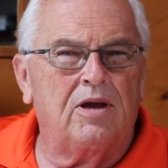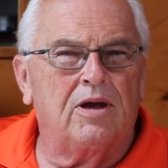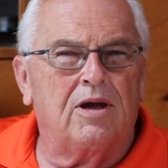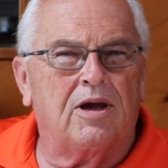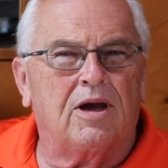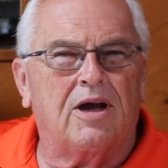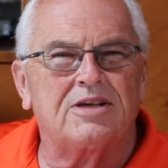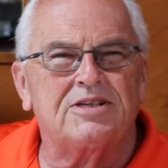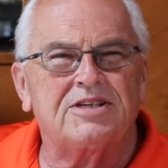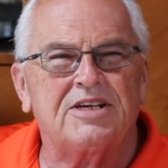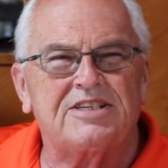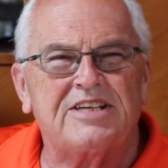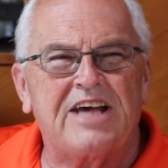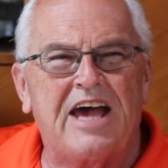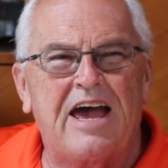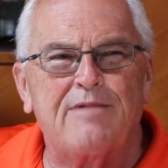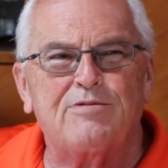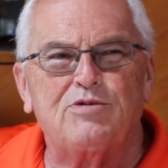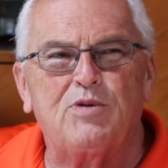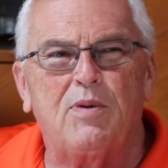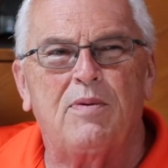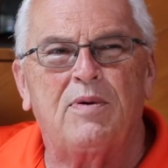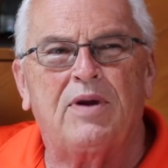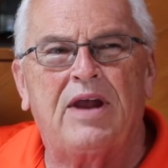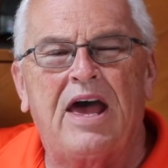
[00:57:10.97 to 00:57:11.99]
because at times
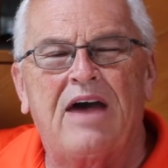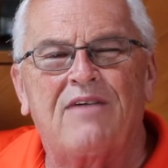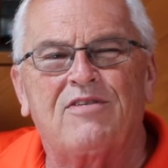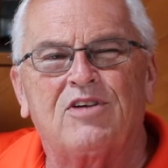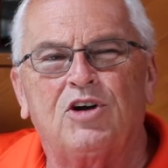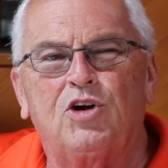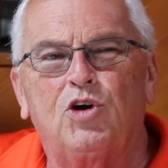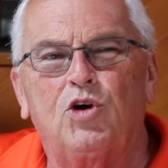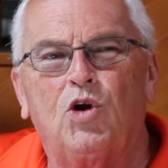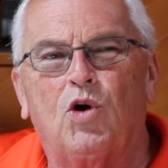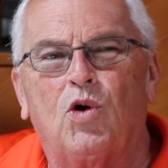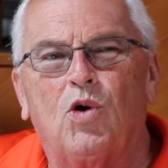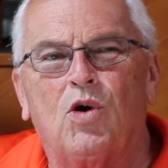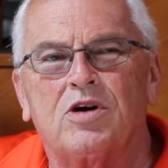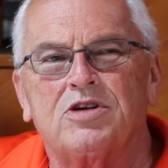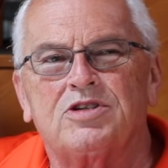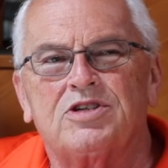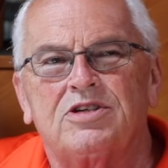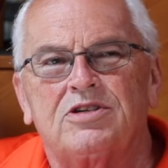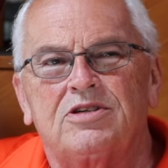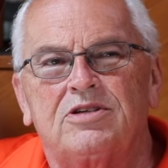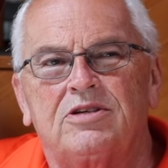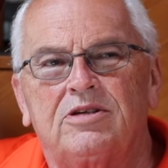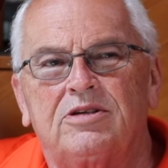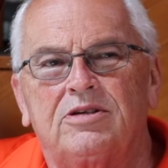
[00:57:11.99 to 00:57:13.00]
we would have a good
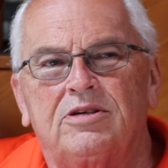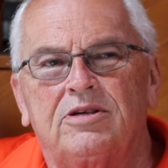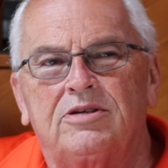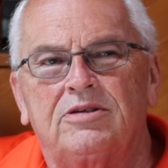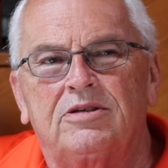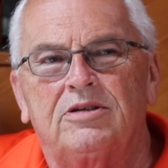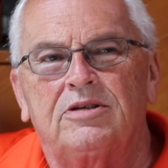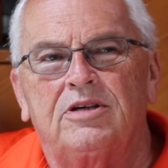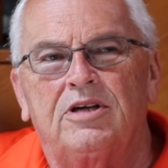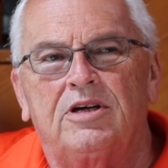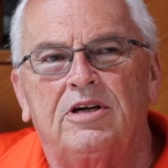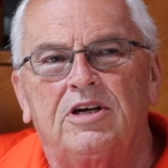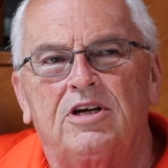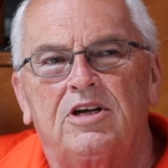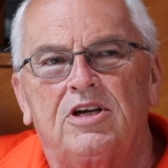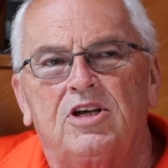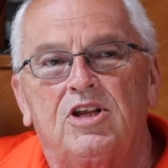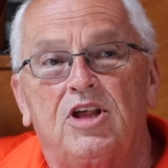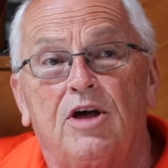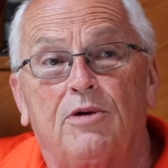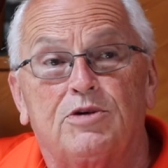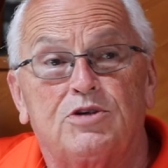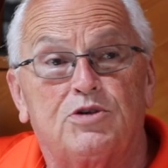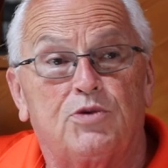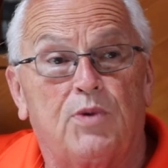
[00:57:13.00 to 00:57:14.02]
horse
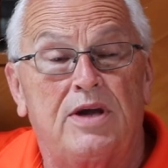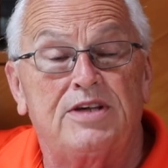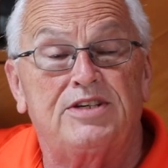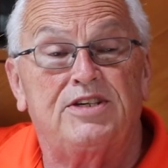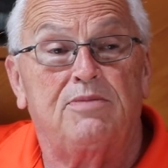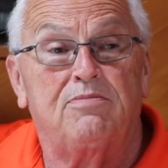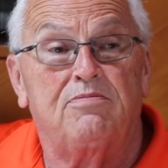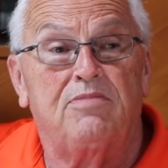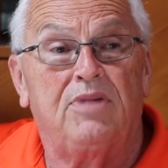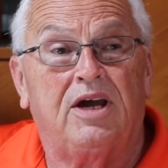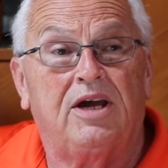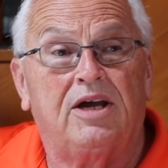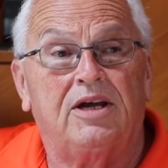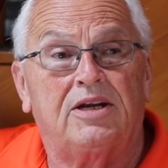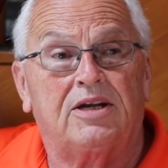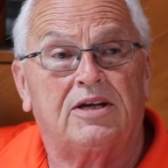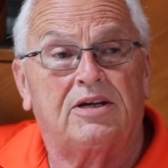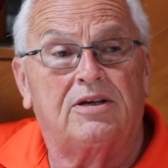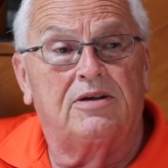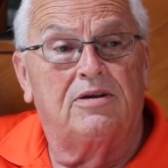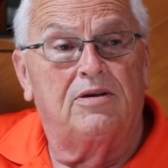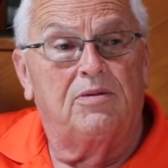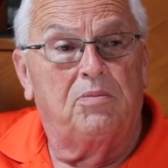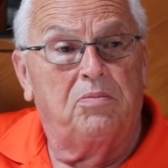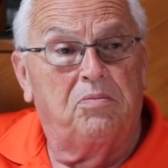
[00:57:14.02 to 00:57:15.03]
that was racing big in
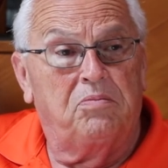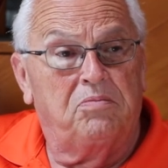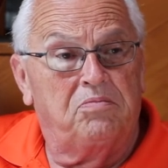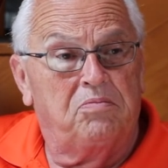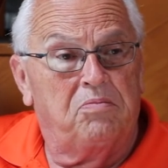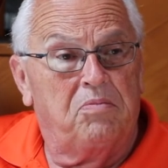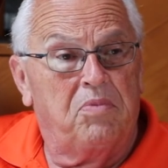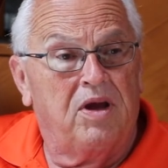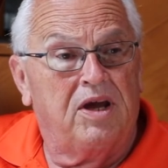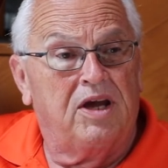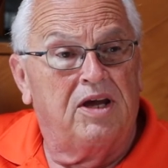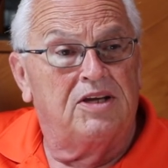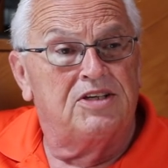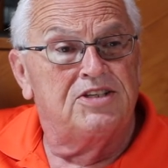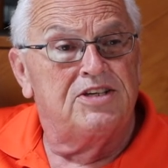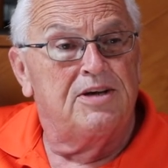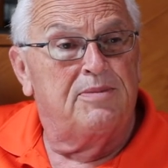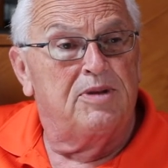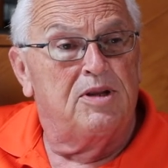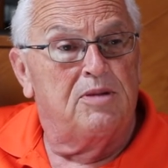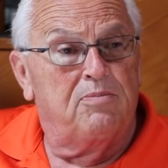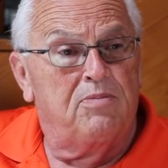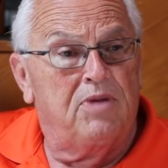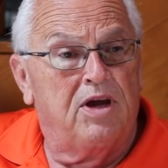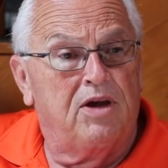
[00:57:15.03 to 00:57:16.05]
some
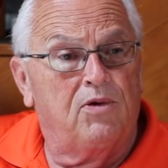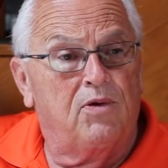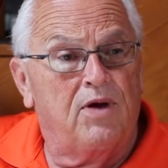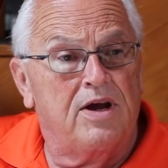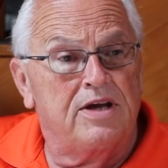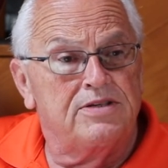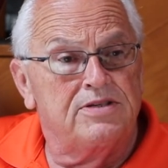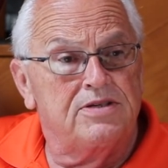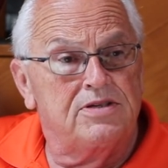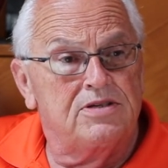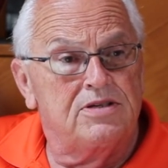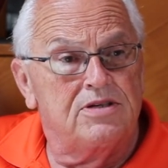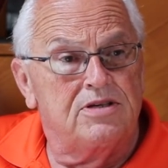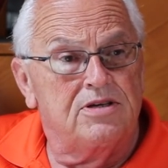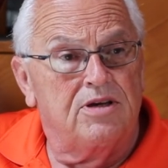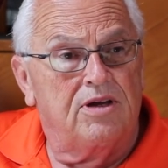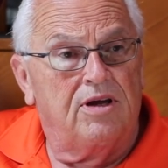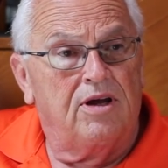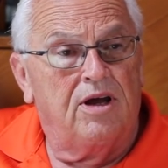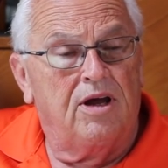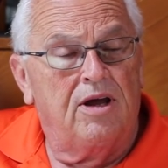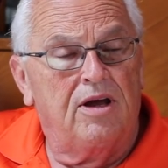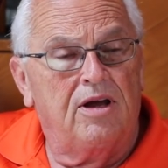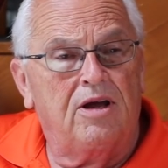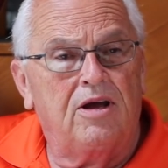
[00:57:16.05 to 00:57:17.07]
of the big races,
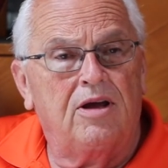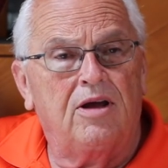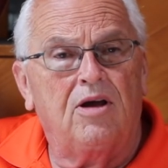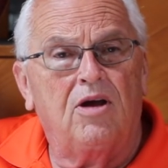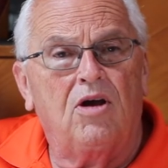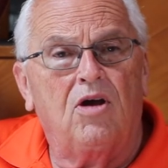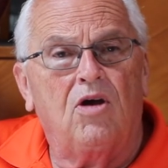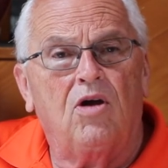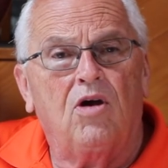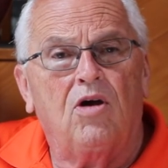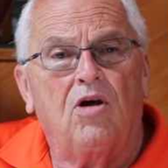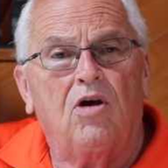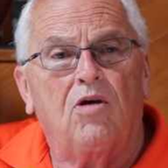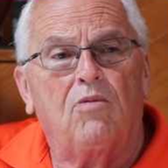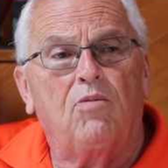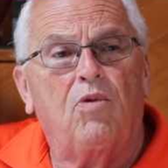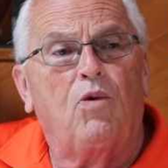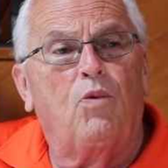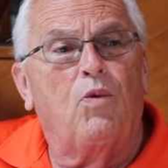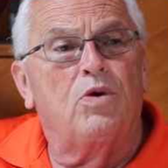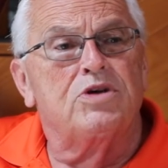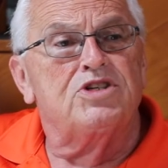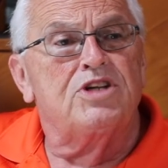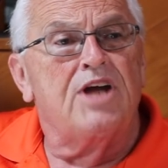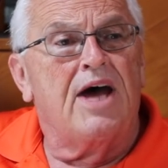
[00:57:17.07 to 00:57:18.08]
but
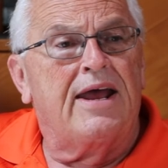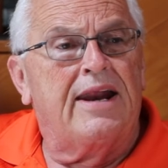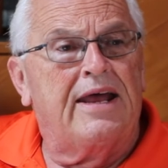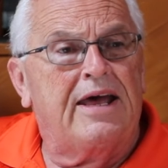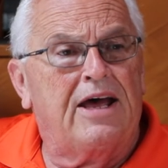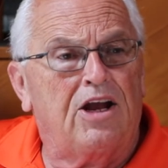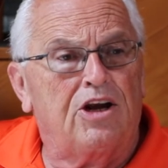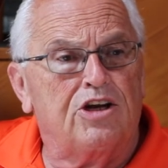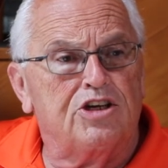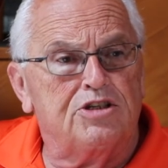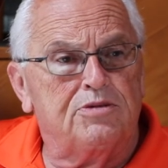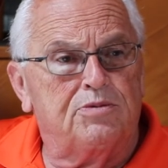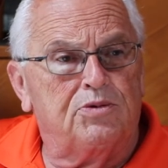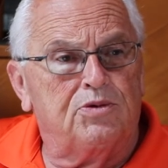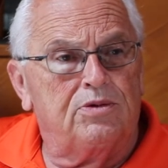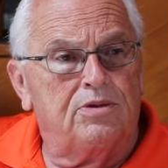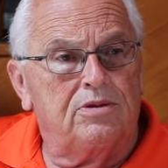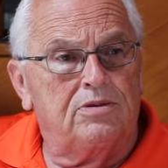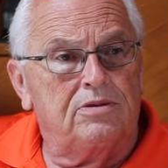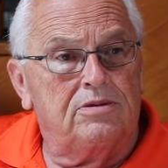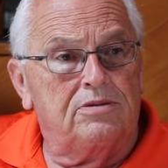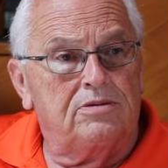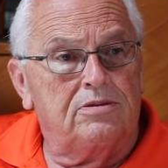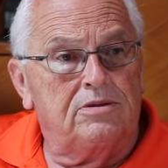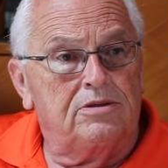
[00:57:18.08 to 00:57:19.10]
was not eligible
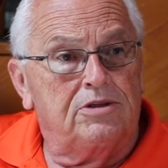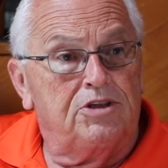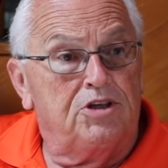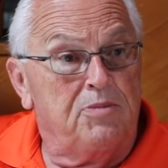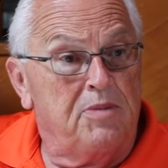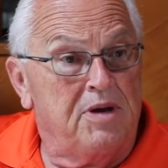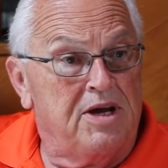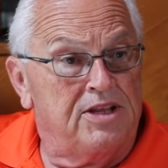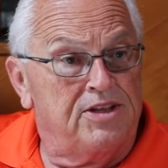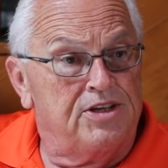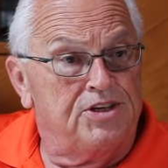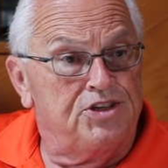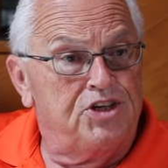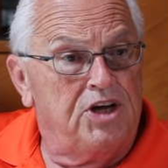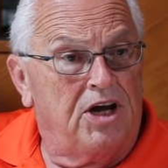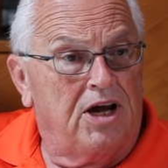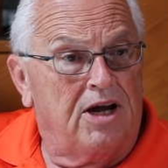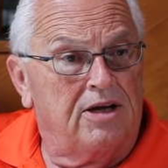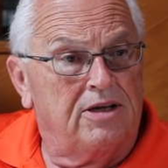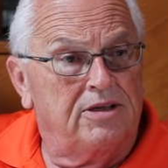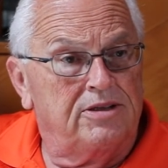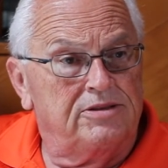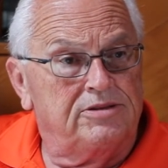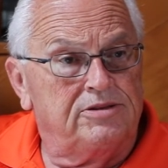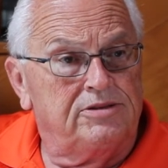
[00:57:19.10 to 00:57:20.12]
to be in the
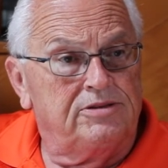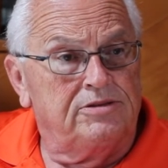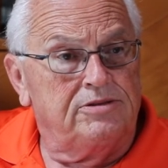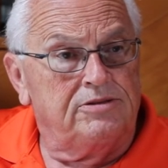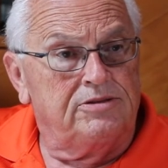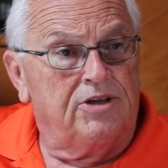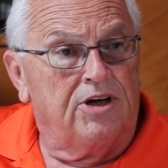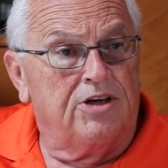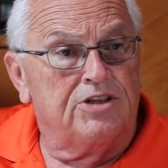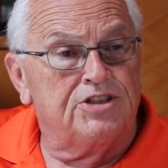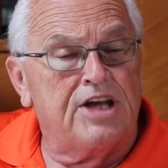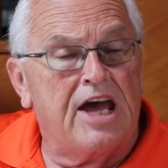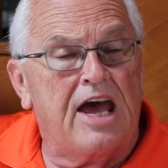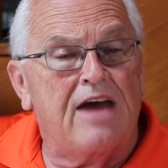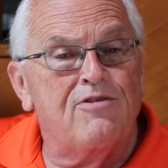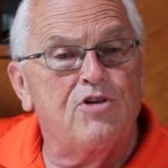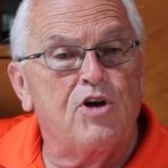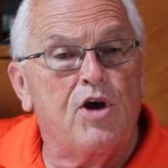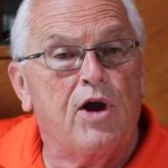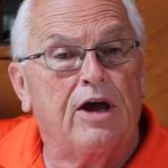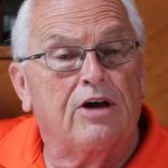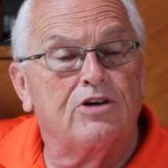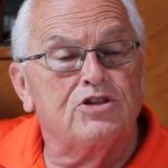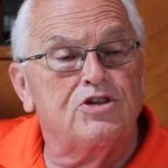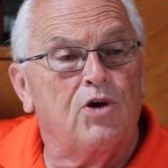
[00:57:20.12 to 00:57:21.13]
jug. Because to have your
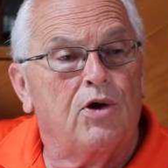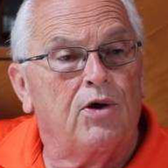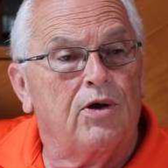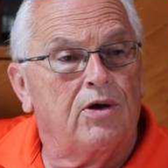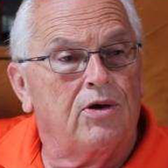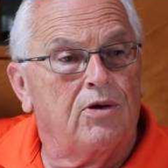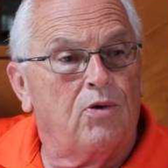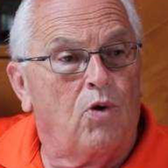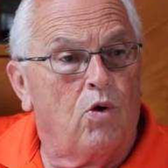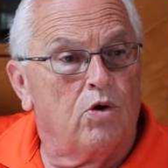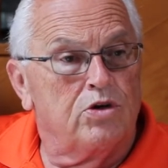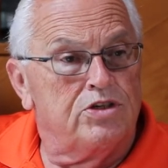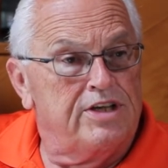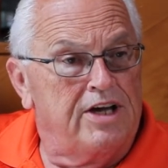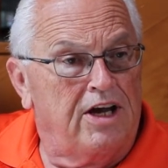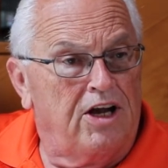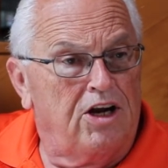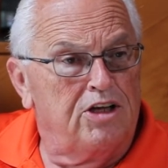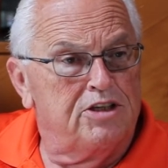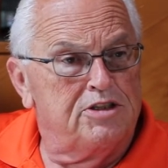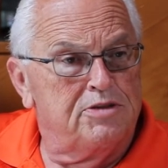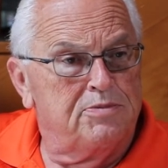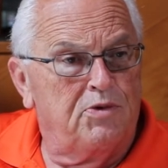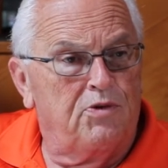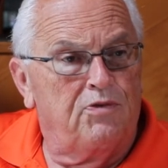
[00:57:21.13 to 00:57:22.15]
horse
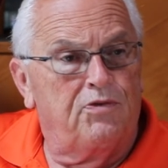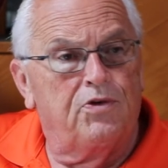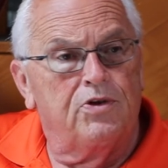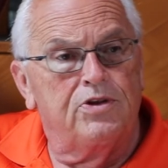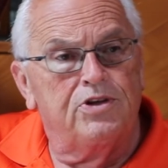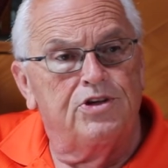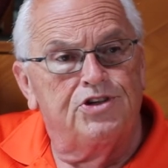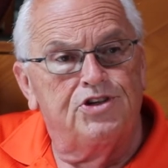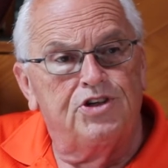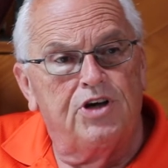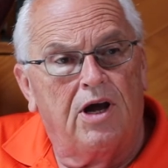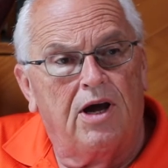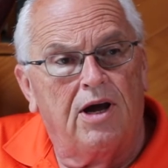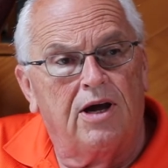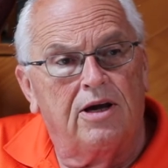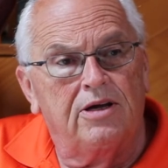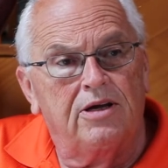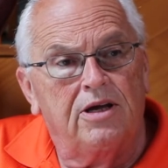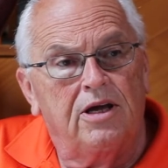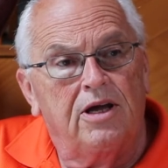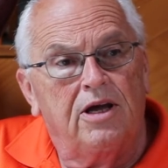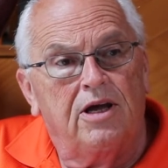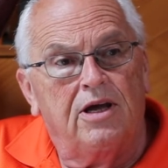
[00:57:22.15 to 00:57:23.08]
eligible for the jug,